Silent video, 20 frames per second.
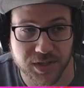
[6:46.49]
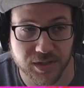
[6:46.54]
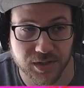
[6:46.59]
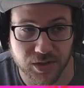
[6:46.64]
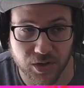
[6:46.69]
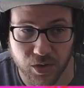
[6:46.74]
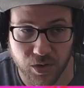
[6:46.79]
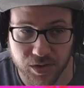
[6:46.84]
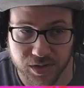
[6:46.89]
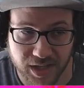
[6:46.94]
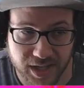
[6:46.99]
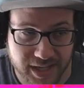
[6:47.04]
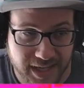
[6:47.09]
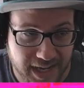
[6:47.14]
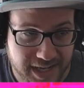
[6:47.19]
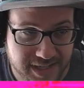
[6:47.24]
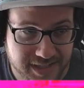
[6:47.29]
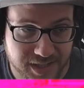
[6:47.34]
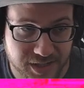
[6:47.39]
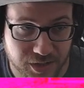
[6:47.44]
a card like
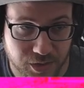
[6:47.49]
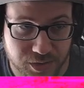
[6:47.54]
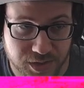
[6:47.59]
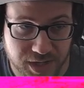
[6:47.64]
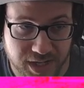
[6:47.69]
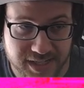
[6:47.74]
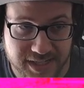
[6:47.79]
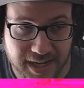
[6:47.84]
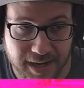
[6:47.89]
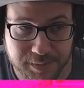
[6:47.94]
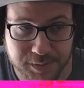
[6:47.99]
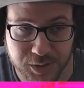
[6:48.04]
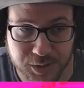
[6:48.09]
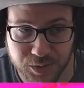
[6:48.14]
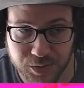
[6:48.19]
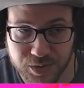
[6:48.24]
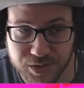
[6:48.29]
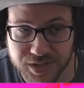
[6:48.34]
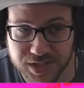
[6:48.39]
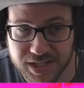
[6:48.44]
SS Gotenks Absolute
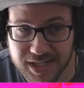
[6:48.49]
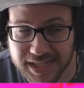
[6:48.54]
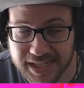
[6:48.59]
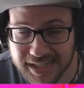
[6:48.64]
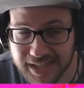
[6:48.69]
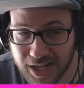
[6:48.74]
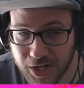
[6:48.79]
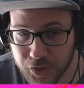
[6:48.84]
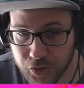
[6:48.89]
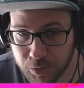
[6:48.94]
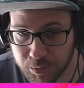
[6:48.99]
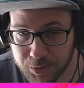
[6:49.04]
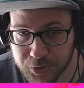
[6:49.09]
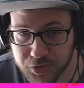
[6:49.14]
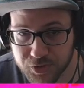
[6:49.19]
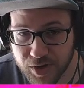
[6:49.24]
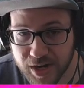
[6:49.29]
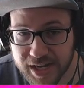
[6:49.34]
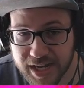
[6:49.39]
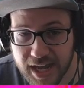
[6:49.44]
Unison to get that triple
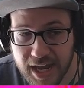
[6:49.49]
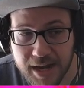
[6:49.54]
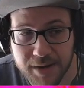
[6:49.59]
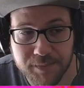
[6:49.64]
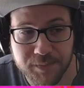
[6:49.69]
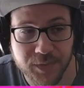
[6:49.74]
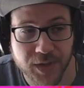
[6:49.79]
strike in.